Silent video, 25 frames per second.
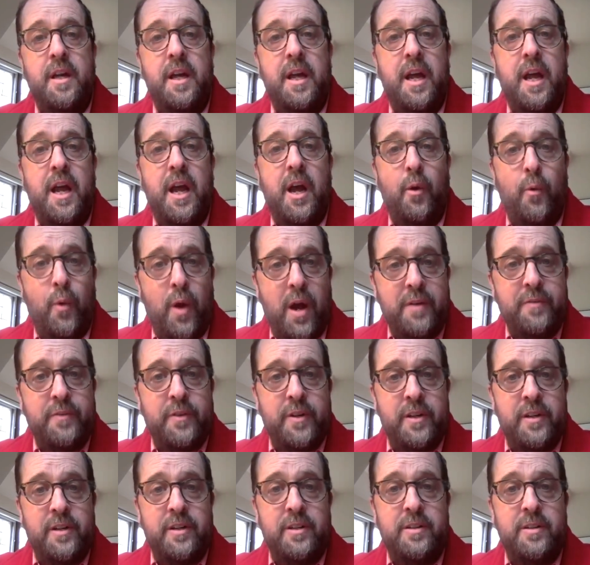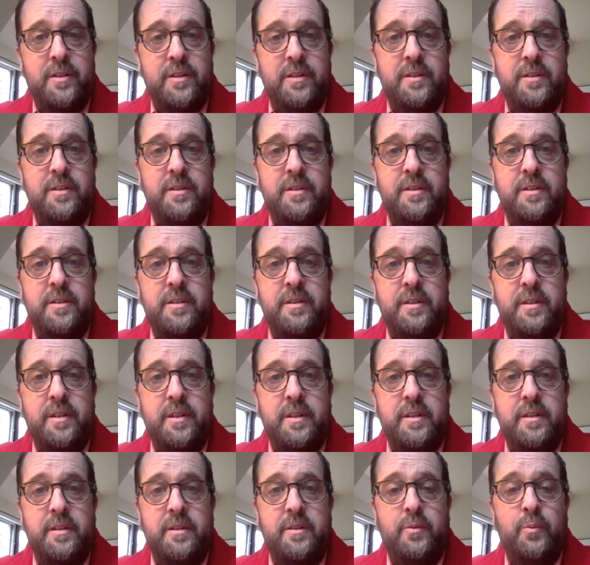However,
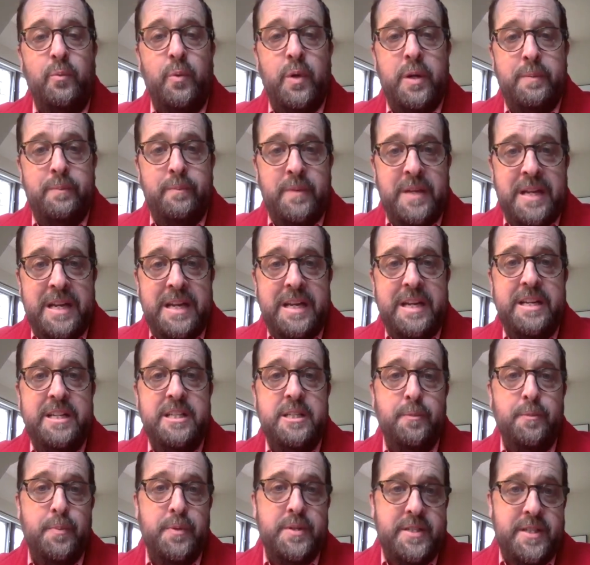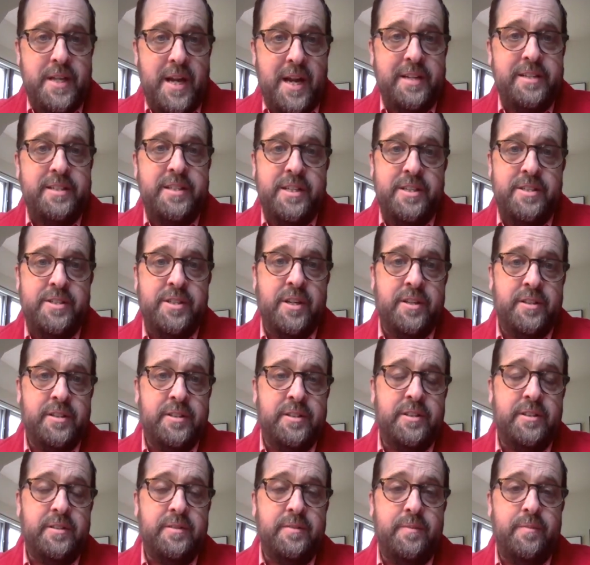we need to protect each
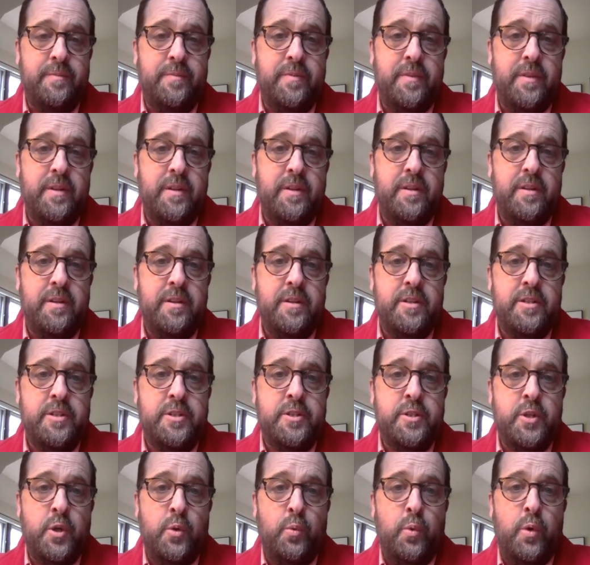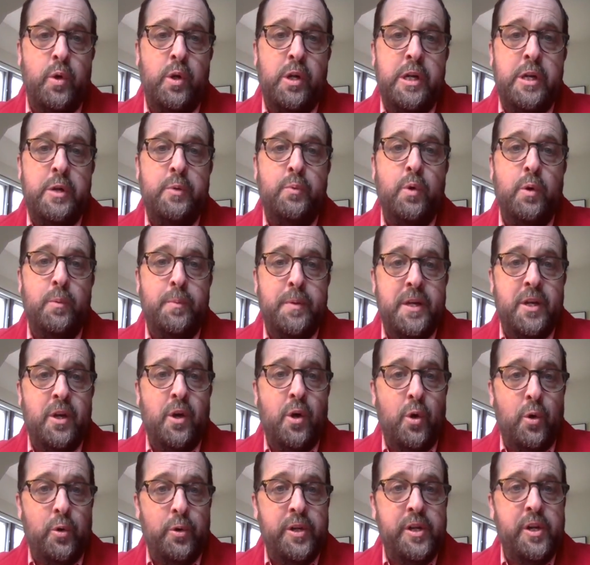other. So we will be
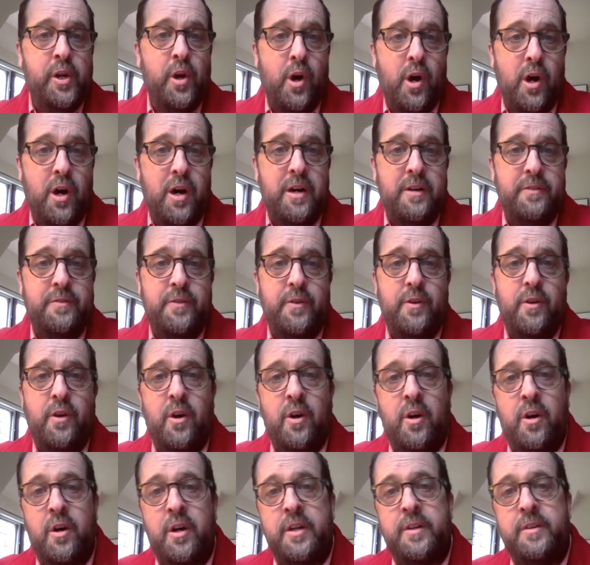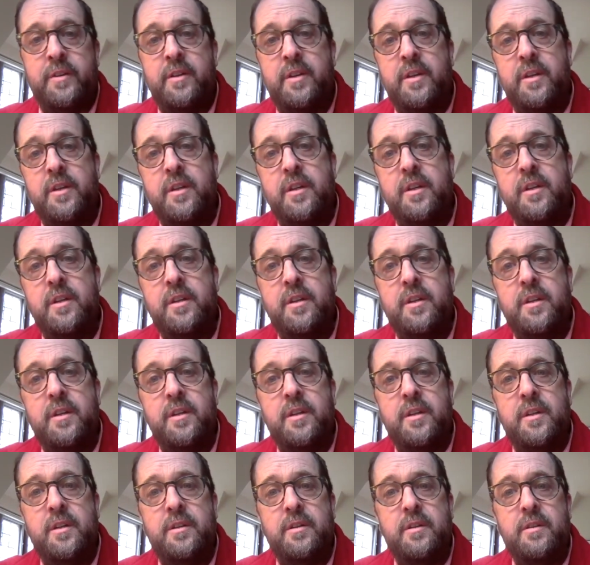holding off on
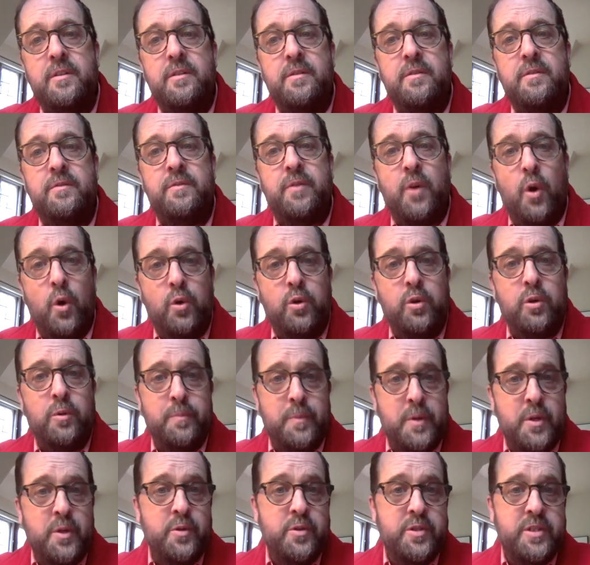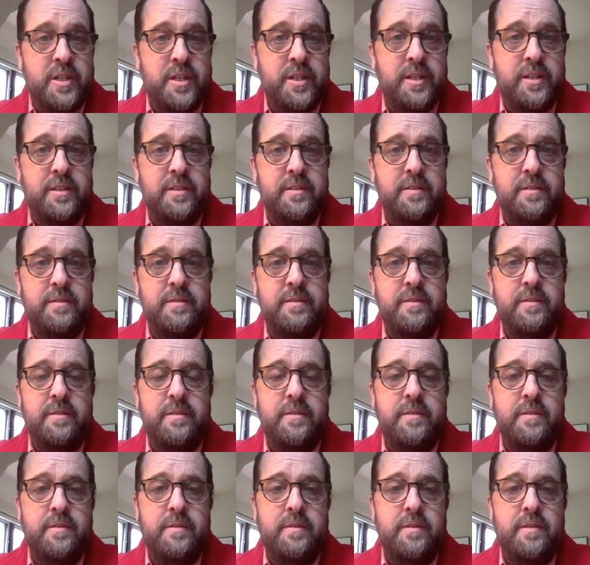vocal music
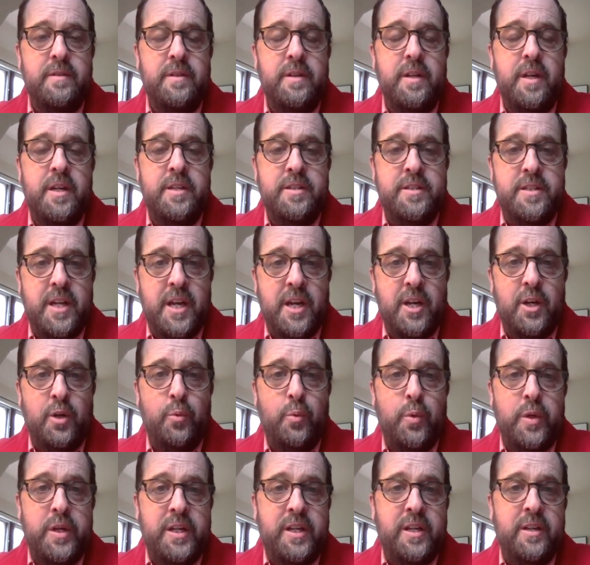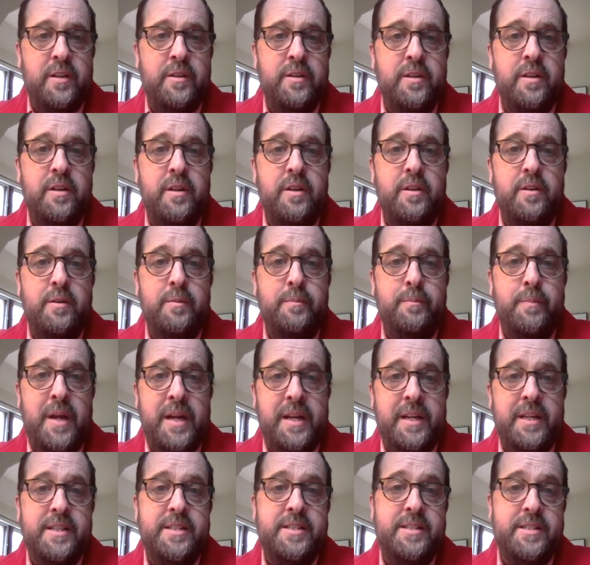until we can make
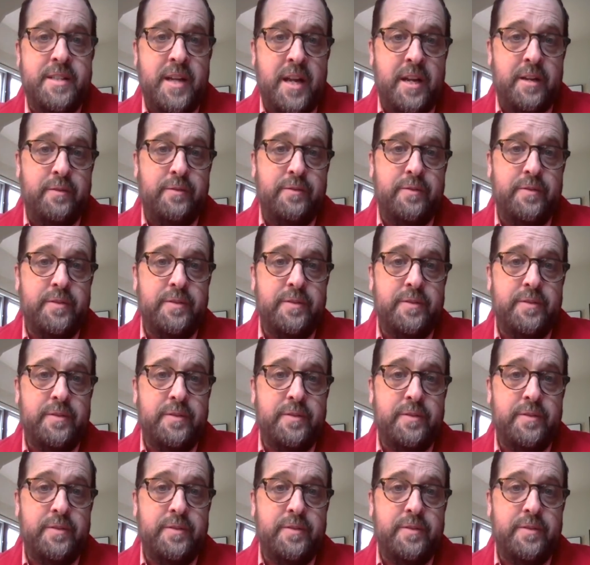it safe.